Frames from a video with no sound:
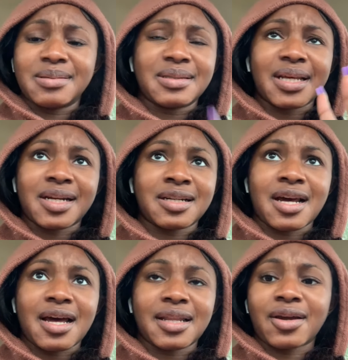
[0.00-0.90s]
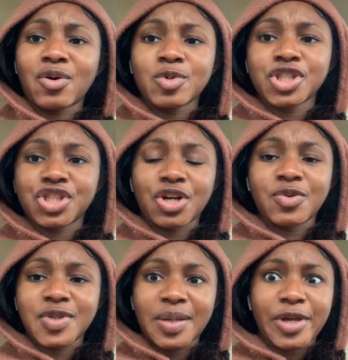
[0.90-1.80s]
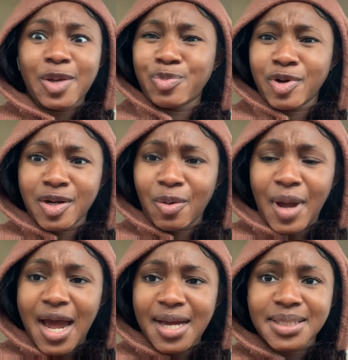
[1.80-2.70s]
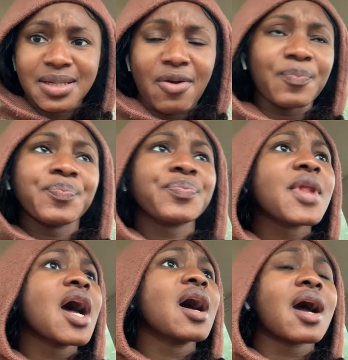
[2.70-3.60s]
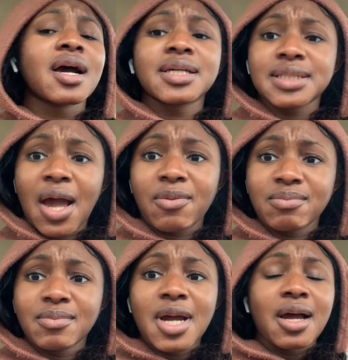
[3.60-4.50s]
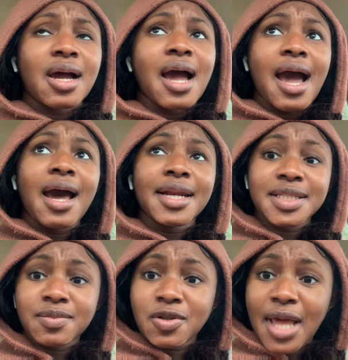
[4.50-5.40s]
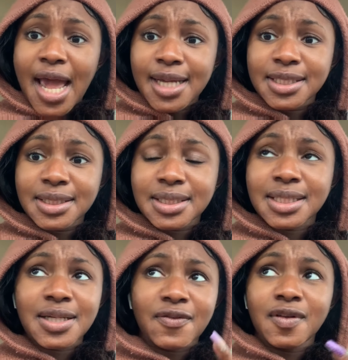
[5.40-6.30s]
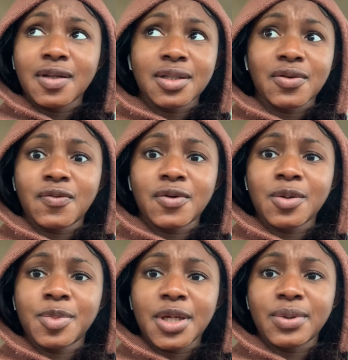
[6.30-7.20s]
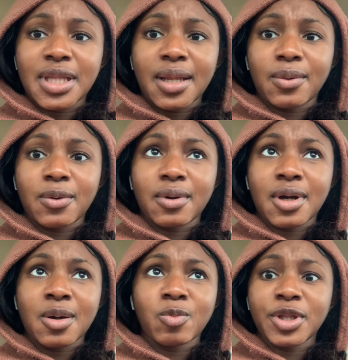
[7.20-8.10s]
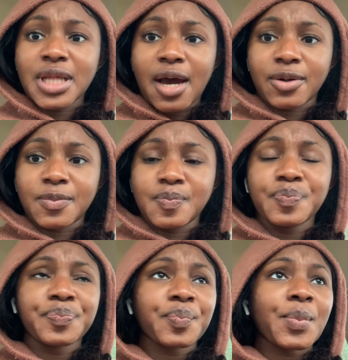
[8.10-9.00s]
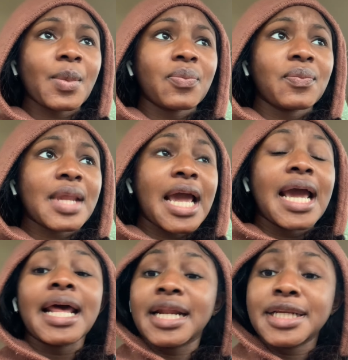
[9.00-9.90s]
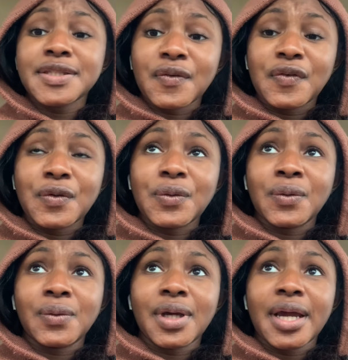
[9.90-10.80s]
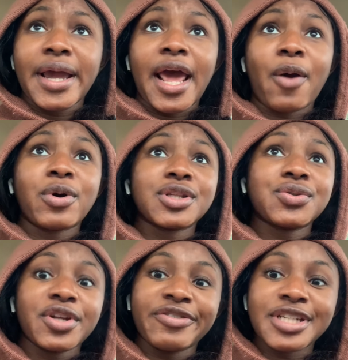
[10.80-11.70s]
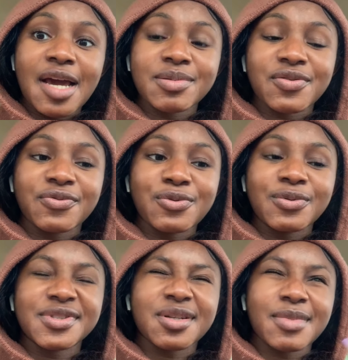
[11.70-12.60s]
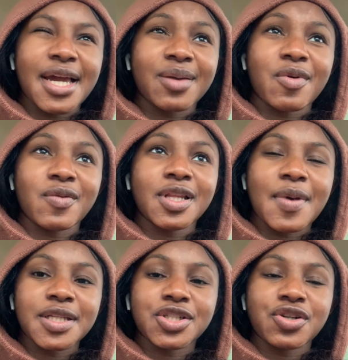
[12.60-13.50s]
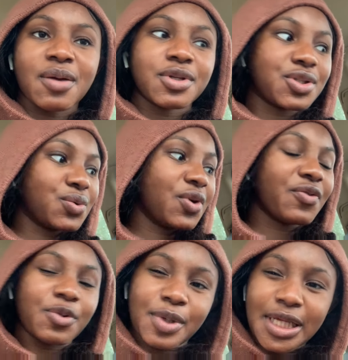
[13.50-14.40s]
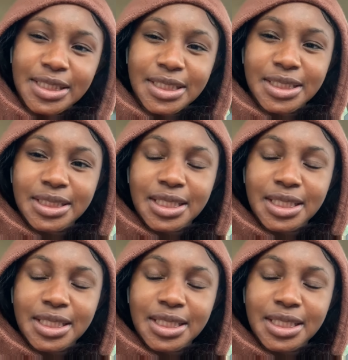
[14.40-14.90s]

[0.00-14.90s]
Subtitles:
da-da-da, like a whole bunch of germs I get to keep putting on my eyes. No. So, I need some new lashes because I don't feel complete without them. And I need some food. and I want two different types of foods. So I'm like, am I really about to drive to two different places?